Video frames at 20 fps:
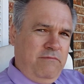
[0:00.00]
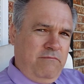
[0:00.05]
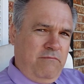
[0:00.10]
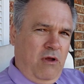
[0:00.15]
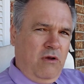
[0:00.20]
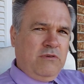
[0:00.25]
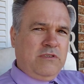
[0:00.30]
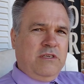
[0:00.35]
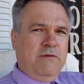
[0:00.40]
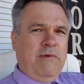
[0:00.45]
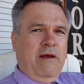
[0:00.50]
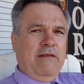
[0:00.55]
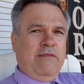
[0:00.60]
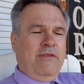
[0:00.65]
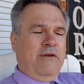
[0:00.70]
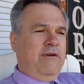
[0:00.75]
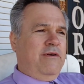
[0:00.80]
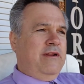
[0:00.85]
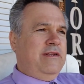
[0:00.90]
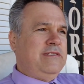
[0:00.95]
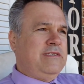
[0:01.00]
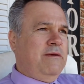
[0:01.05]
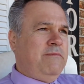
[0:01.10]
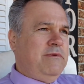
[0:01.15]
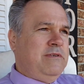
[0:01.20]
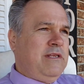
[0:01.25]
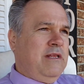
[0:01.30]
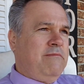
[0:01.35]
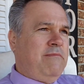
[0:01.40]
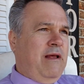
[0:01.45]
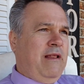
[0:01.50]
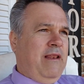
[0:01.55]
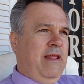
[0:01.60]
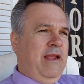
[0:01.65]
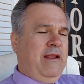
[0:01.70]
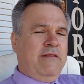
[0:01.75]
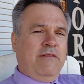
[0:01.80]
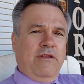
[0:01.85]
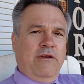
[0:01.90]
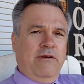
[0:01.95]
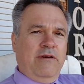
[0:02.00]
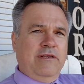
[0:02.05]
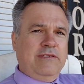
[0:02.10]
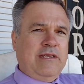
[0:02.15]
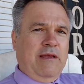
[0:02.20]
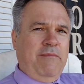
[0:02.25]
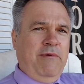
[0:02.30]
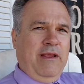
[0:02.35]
most of my 30s, up until my late 30s.